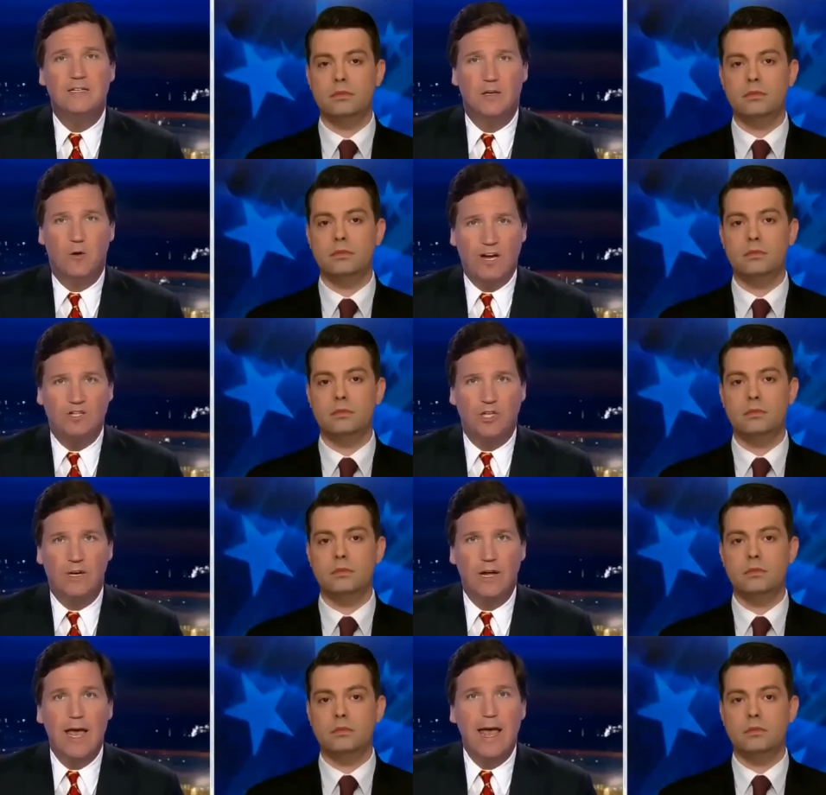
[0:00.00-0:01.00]
Speaker 1: is the
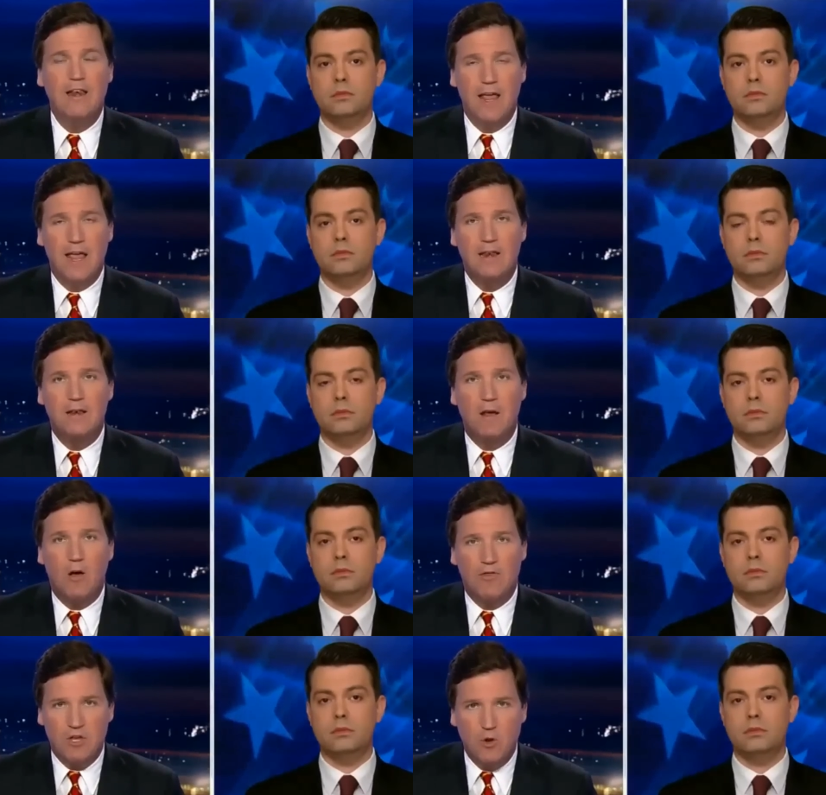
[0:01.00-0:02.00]
question. And, and
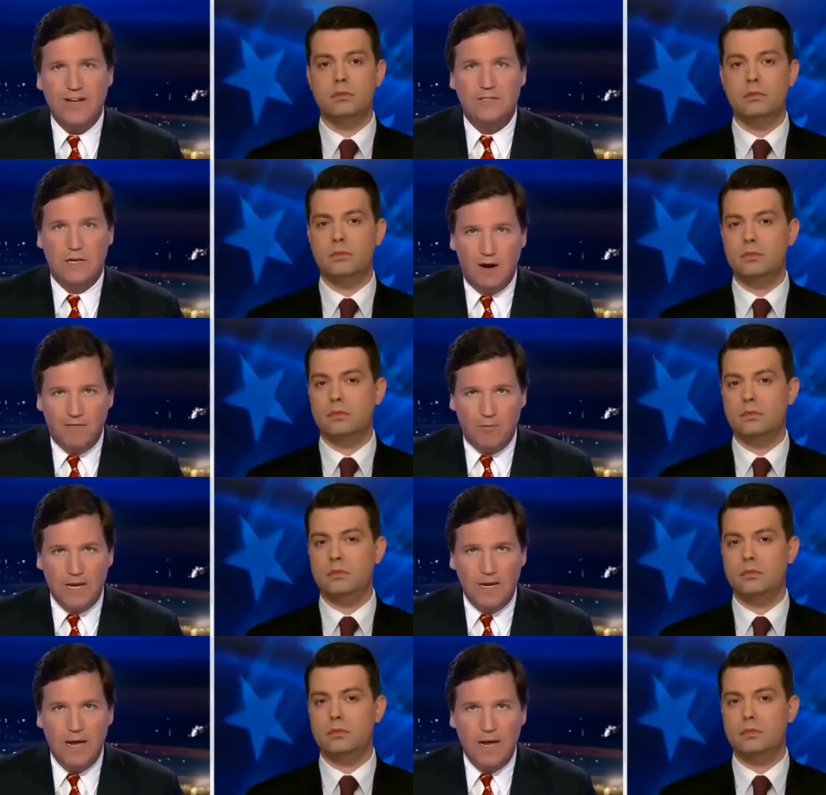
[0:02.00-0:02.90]
the U S government